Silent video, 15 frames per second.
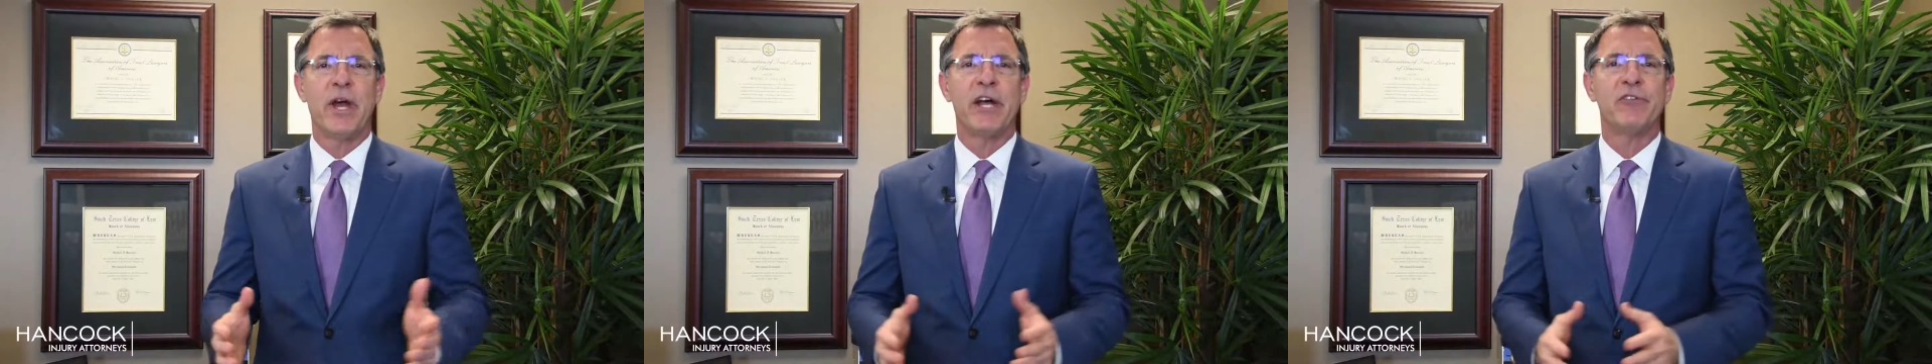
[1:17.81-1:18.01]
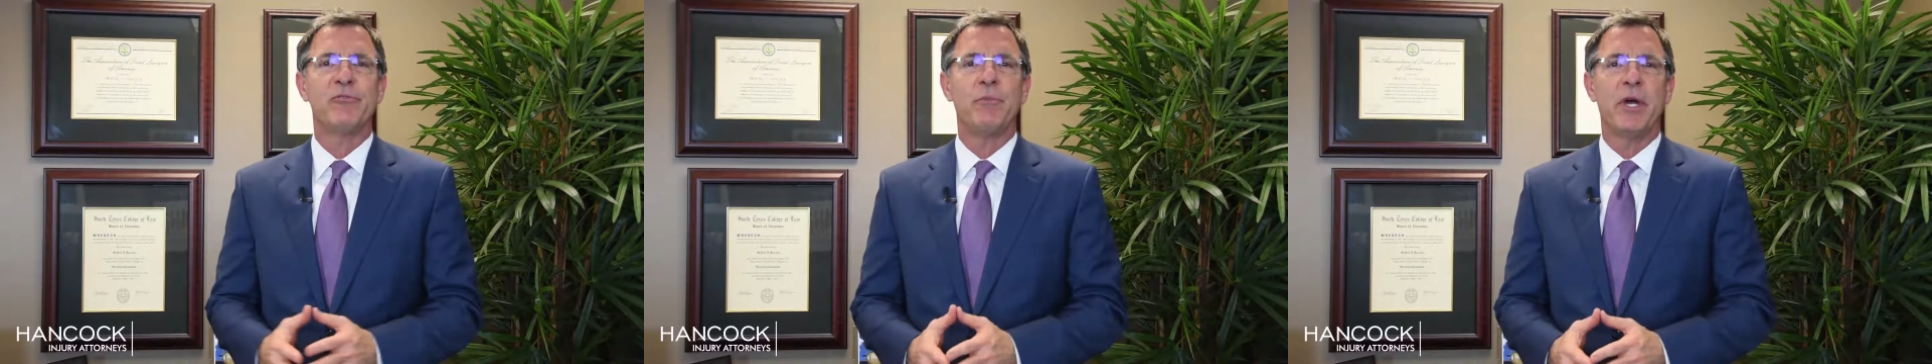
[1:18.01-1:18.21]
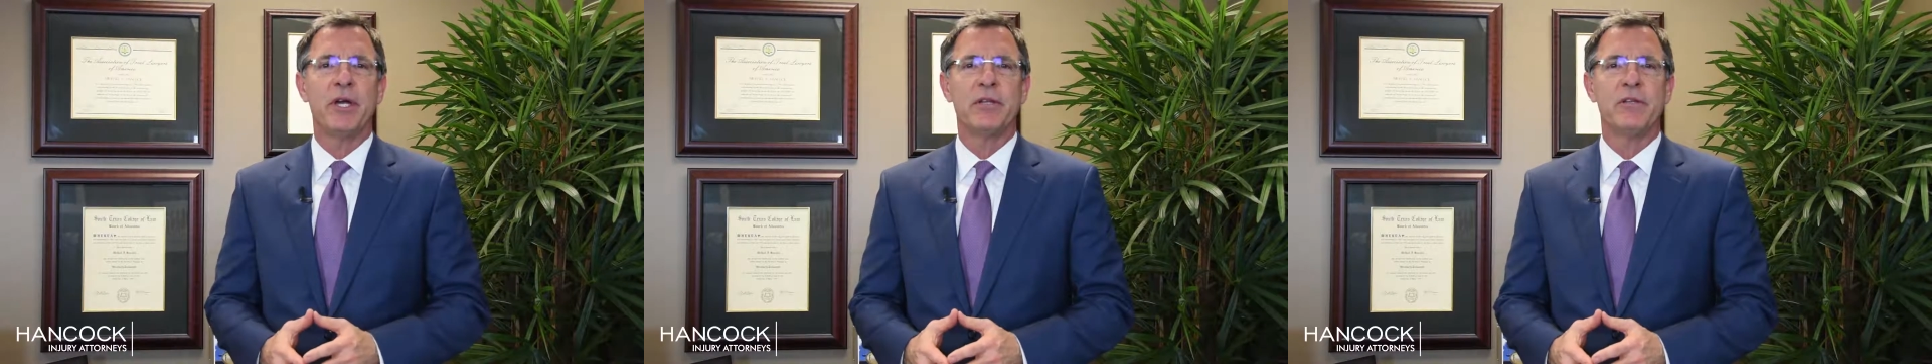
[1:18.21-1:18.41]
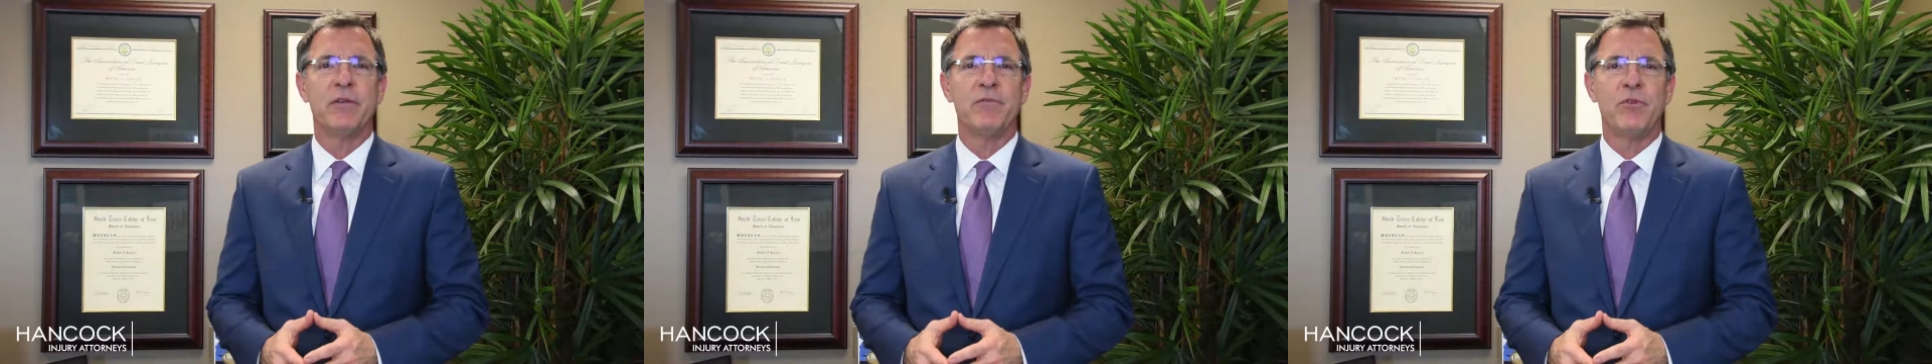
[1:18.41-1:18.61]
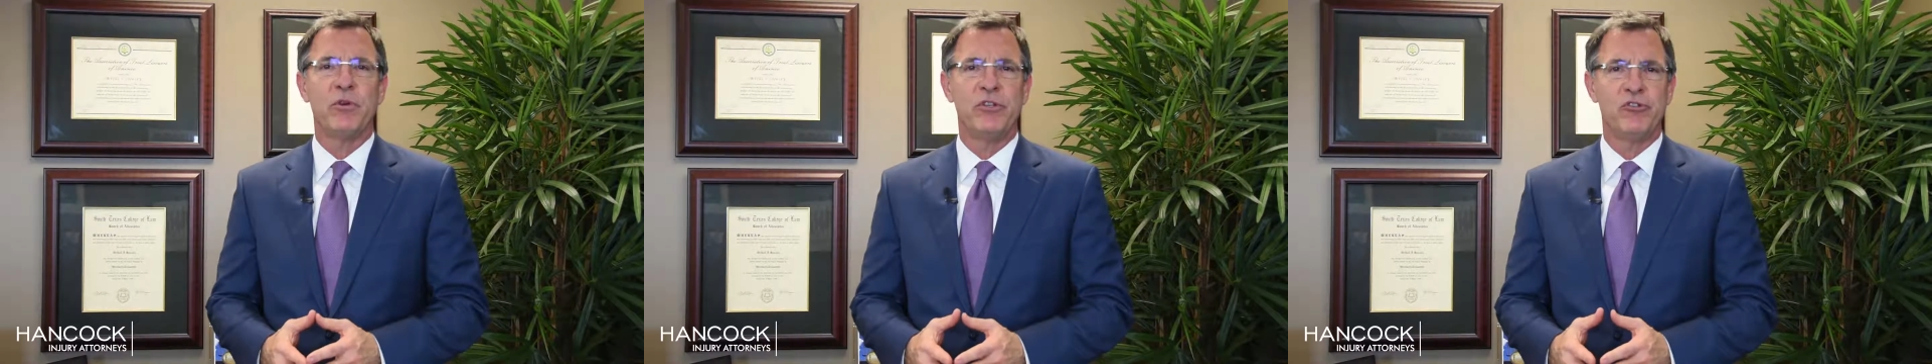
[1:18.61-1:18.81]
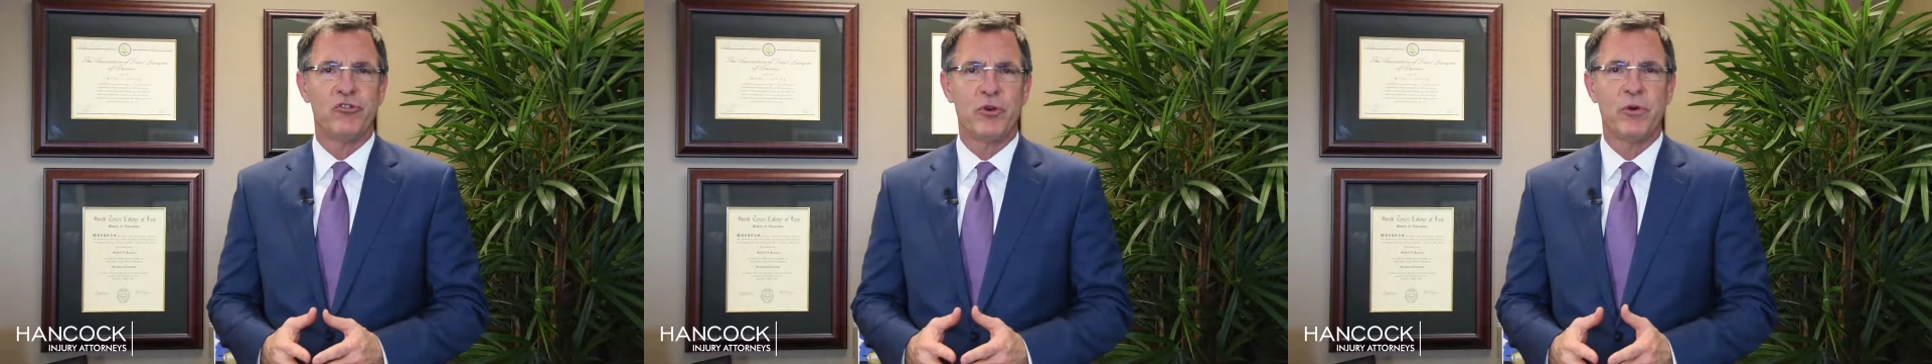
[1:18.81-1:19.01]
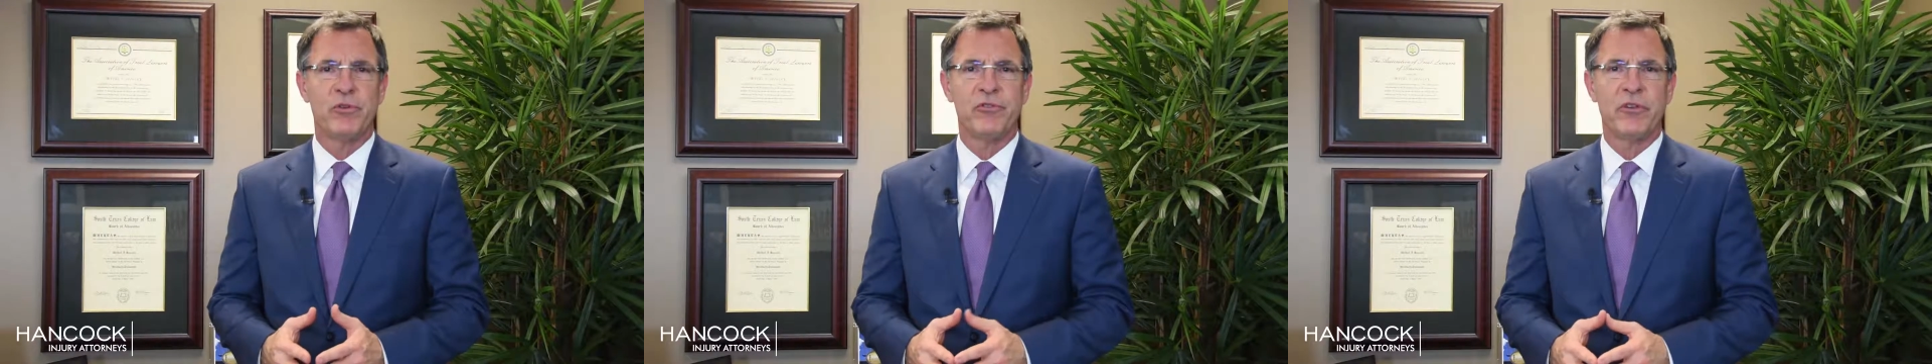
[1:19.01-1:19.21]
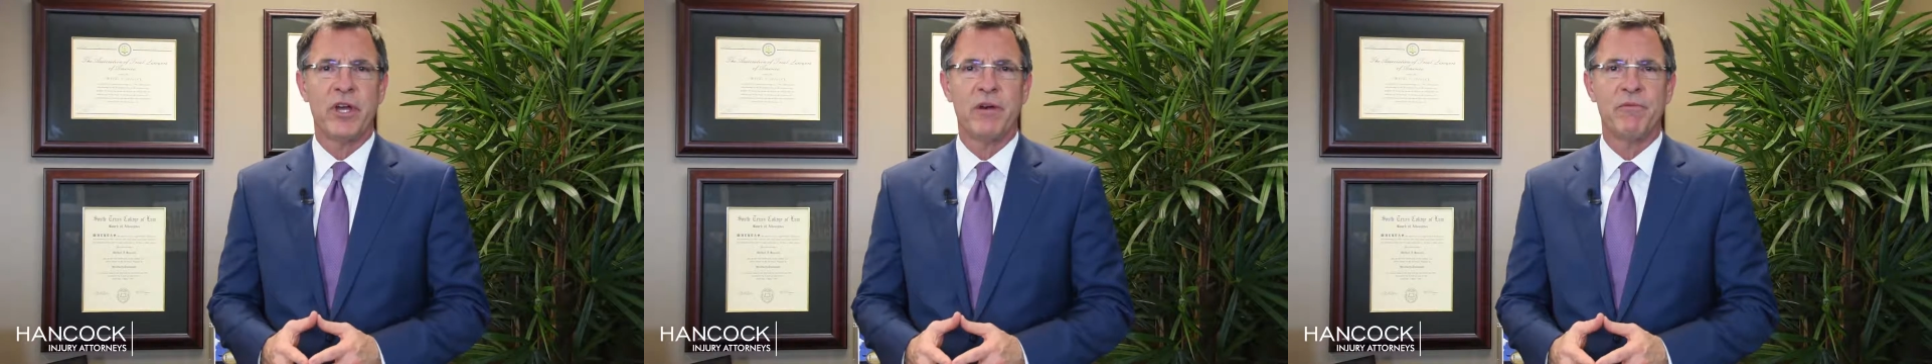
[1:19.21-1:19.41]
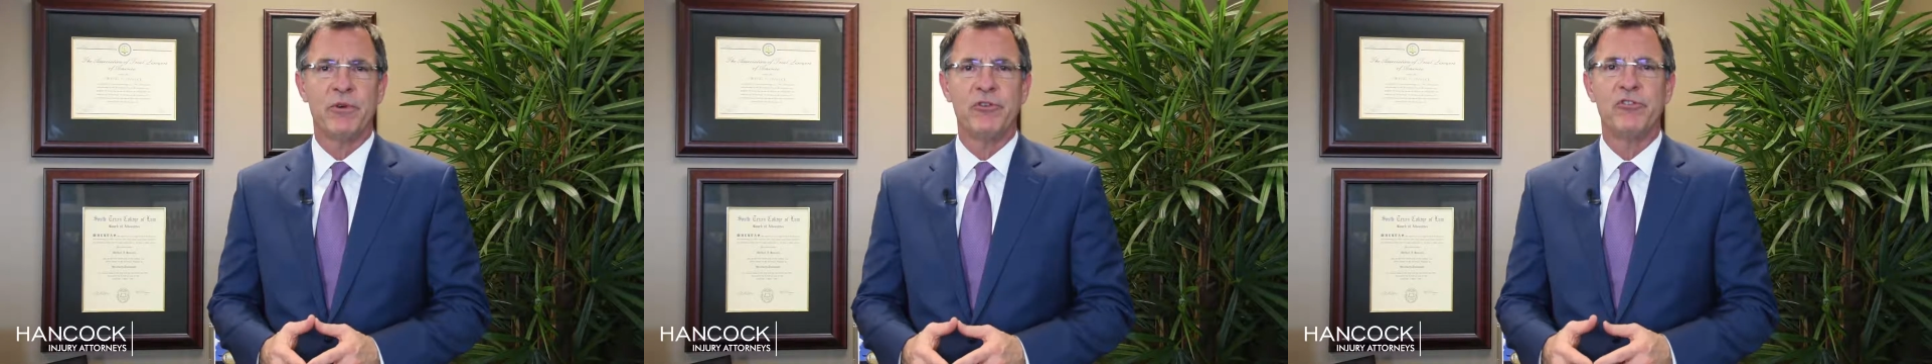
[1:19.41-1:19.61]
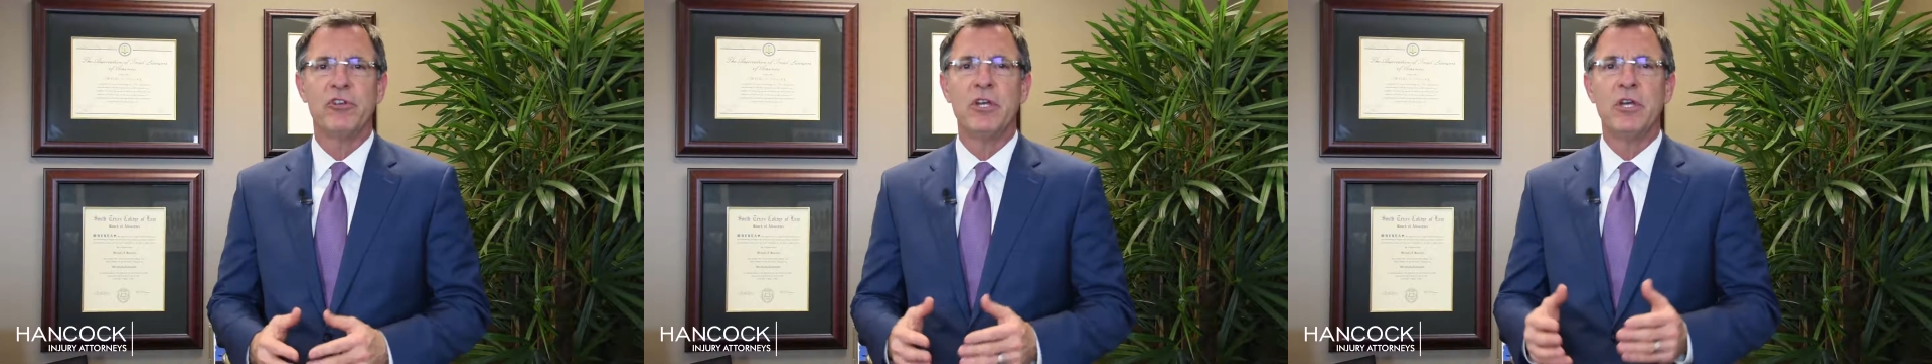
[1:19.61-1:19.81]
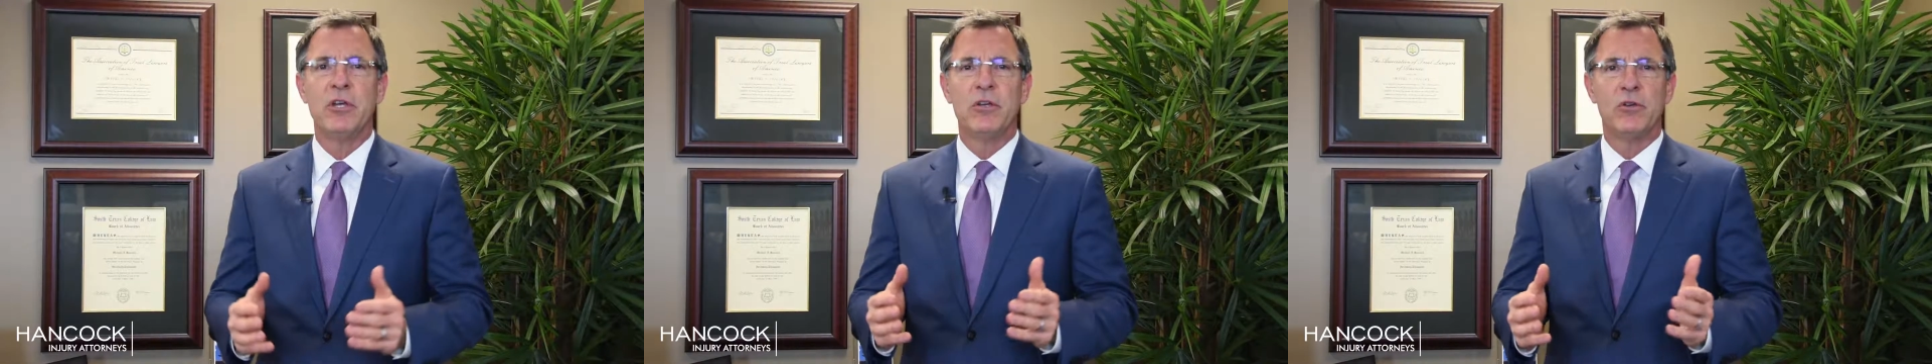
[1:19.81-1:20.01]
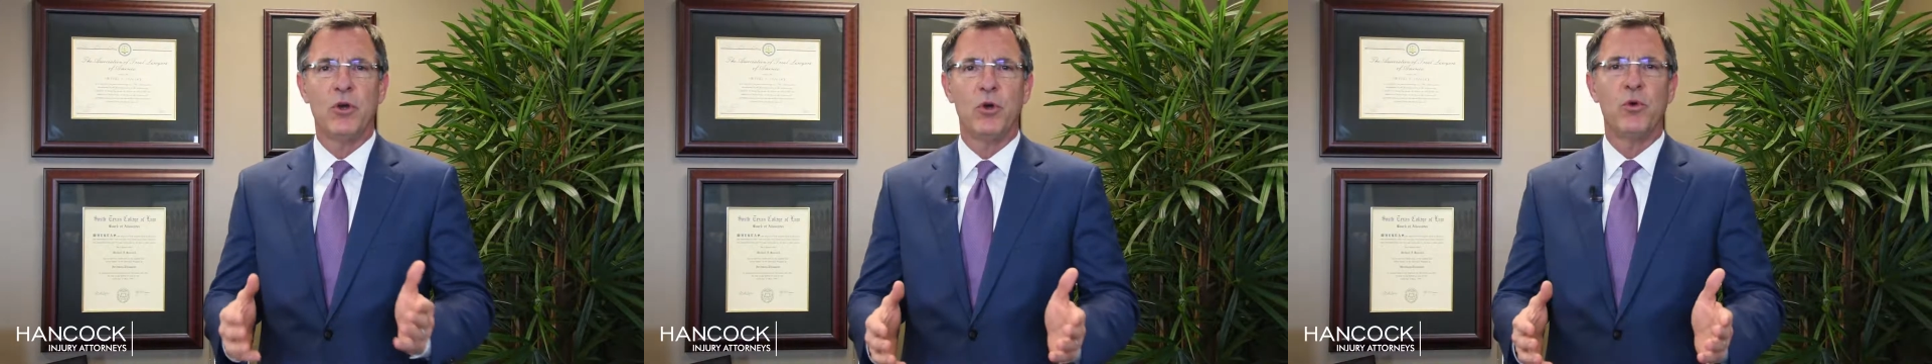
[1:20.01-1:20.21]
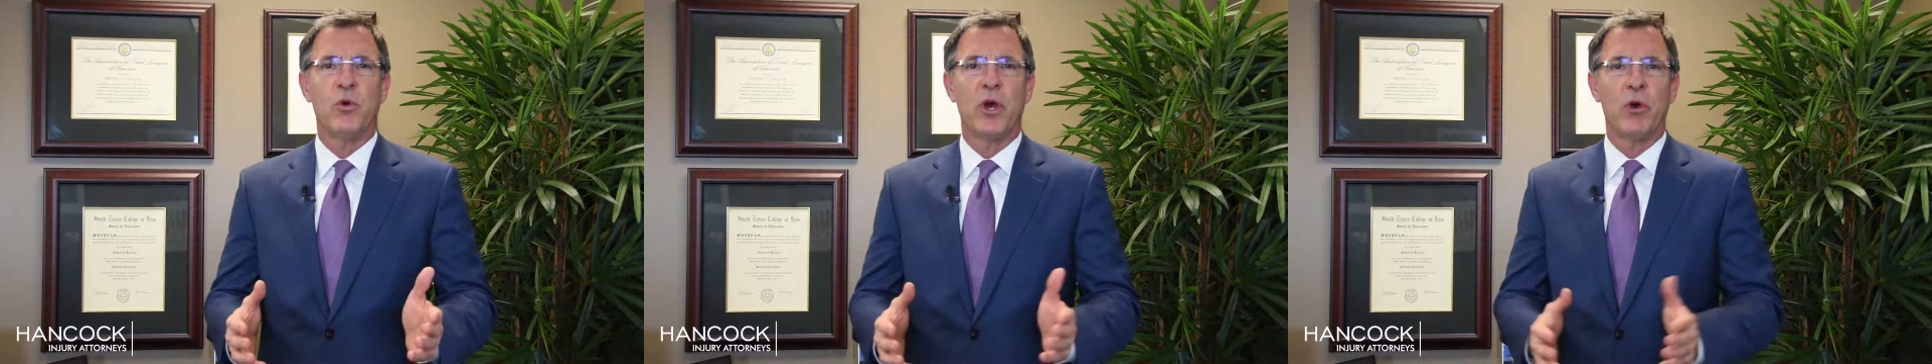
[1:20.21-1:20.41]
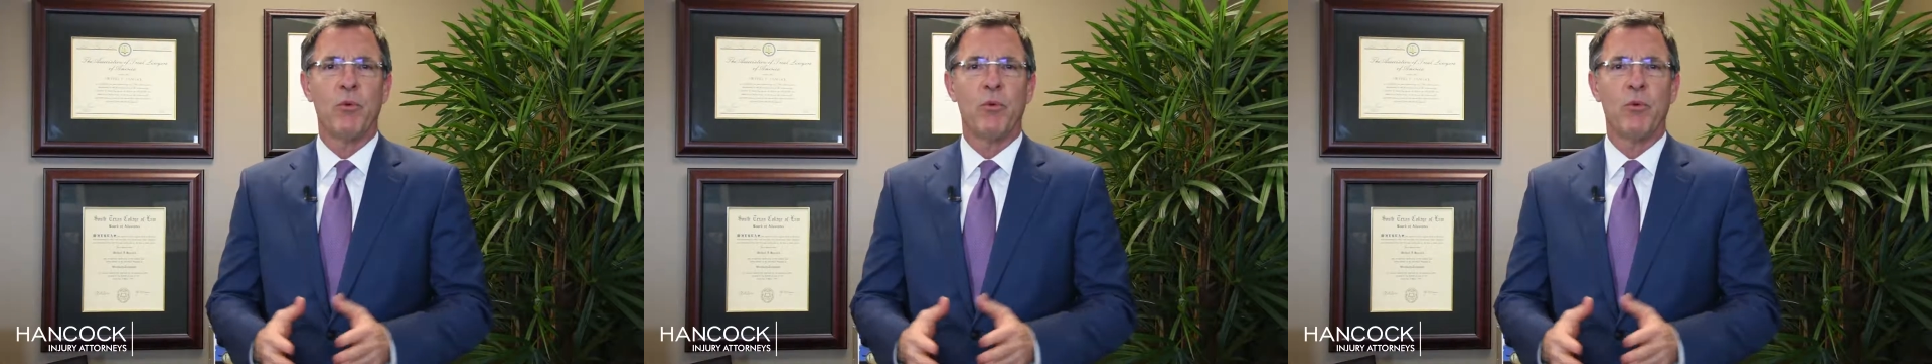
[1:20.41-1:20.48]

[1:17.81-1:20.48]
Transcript: aspect of your insurance coverage, go to our